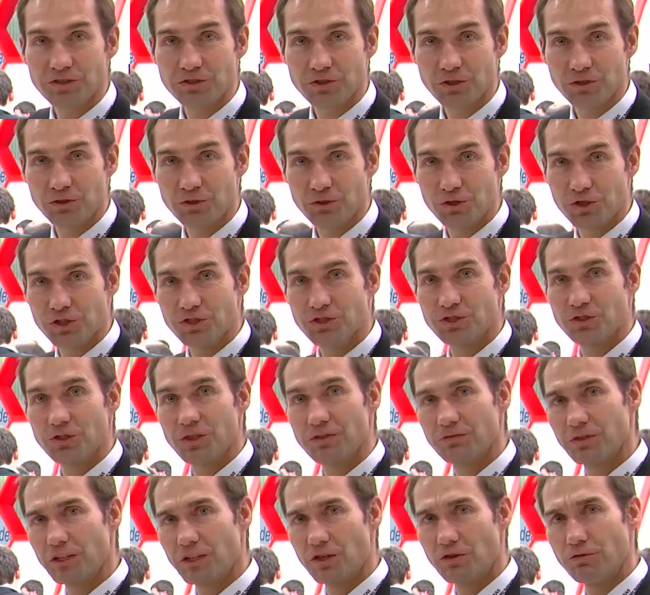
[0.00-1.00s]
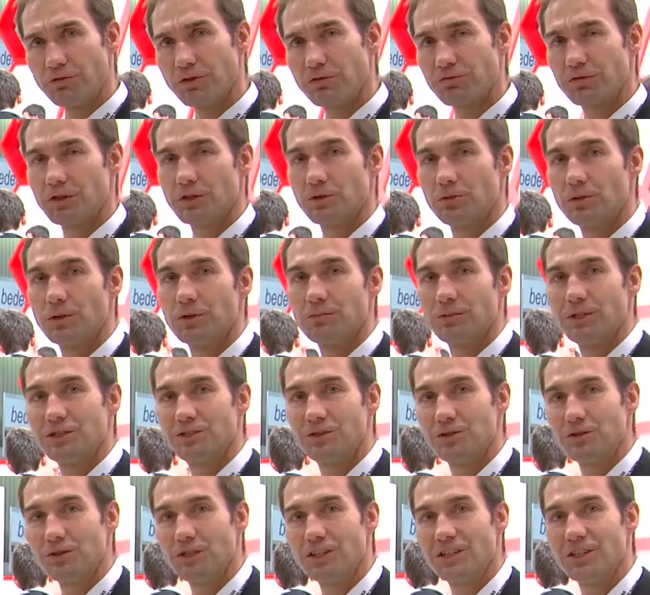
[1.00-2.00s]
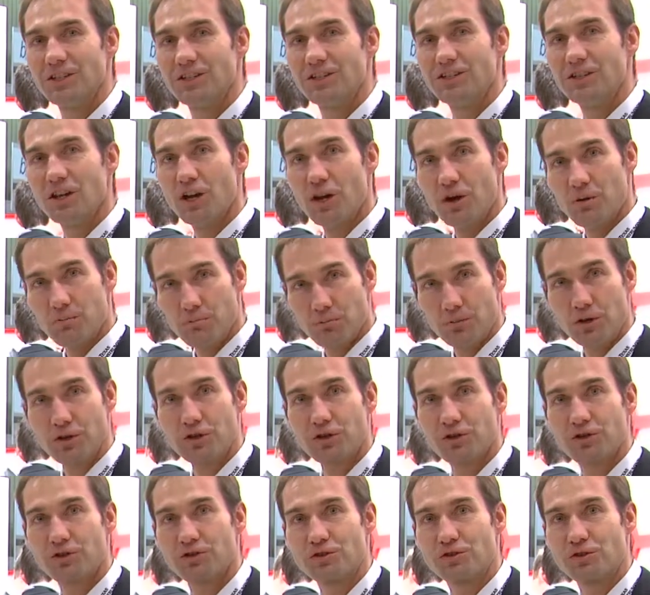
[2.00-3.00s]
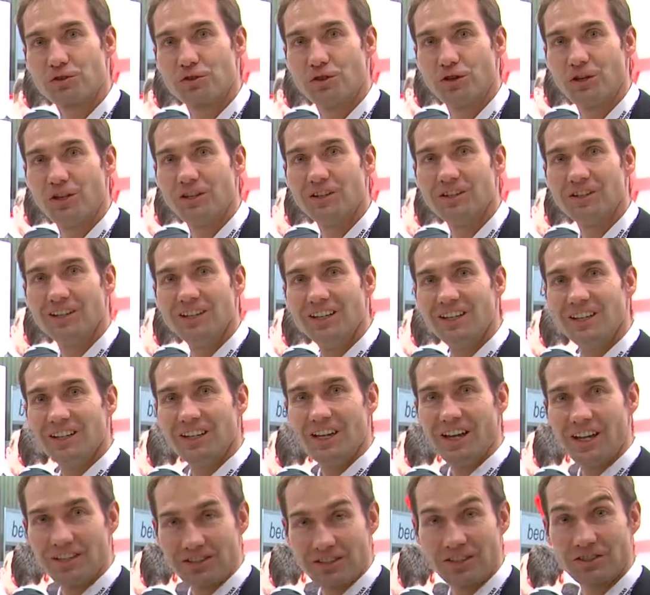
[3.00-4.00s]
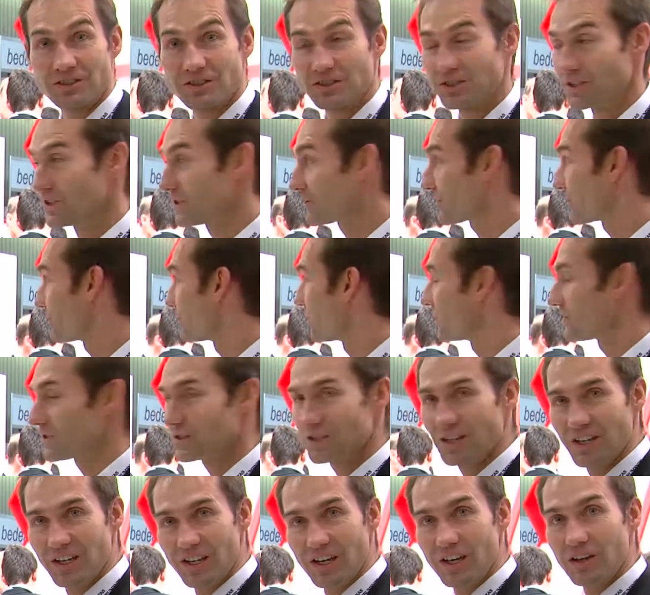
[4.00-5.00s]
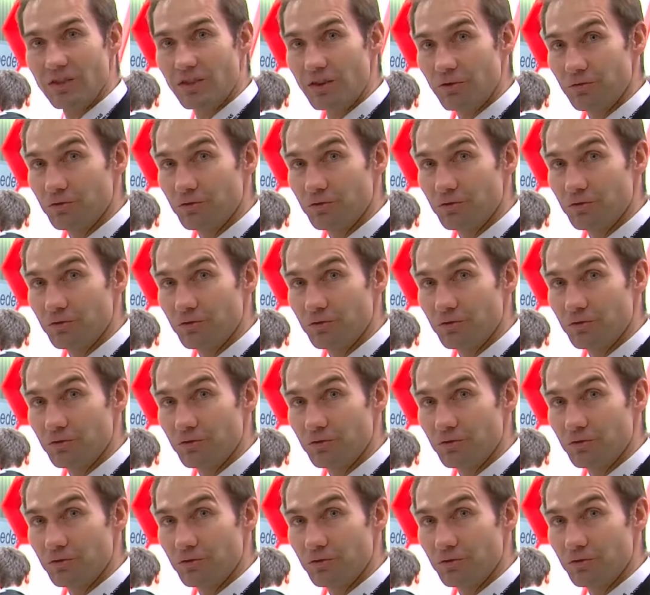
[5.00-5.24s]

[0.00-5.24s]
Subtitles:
solutions to give an overview of what we're doing in motor control at Texas Instruments. The